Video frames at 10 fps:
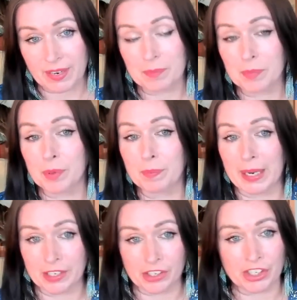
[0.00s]
and we'll
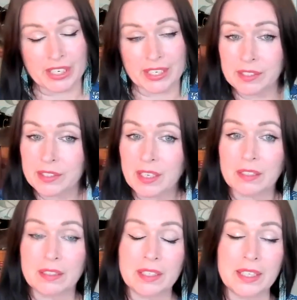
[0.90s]
banish it
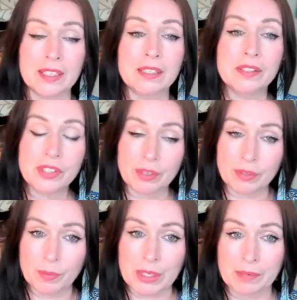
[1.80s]
internally so
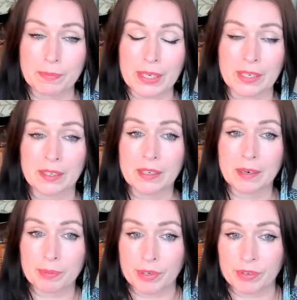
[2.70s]
that we can be
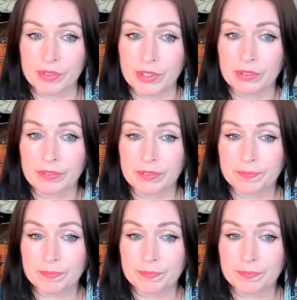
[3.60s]
approved of.